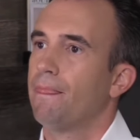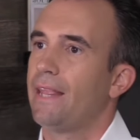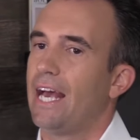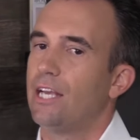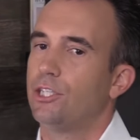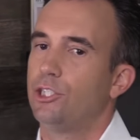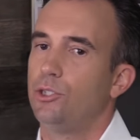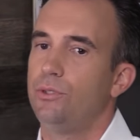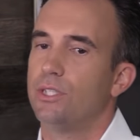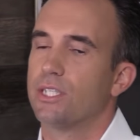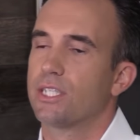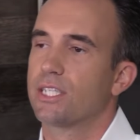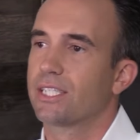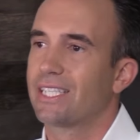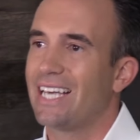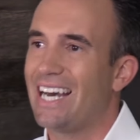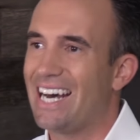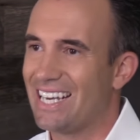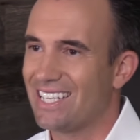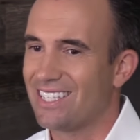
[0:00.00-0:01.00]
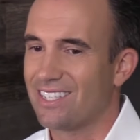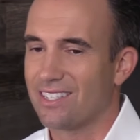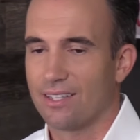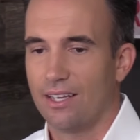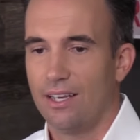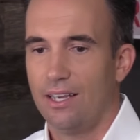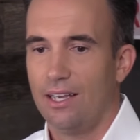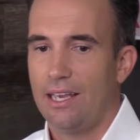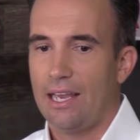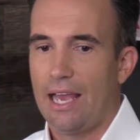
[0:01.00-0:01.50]
as you discuss
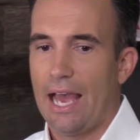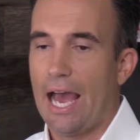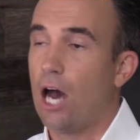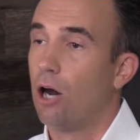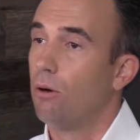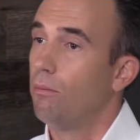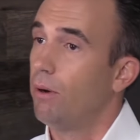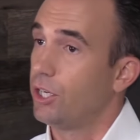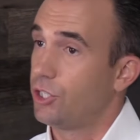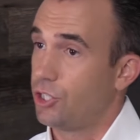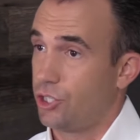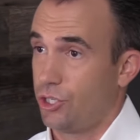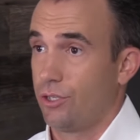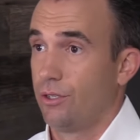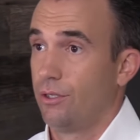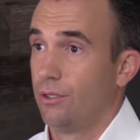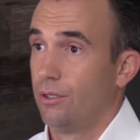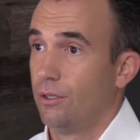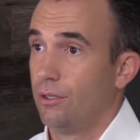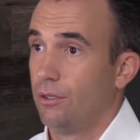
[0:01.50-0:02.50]
how much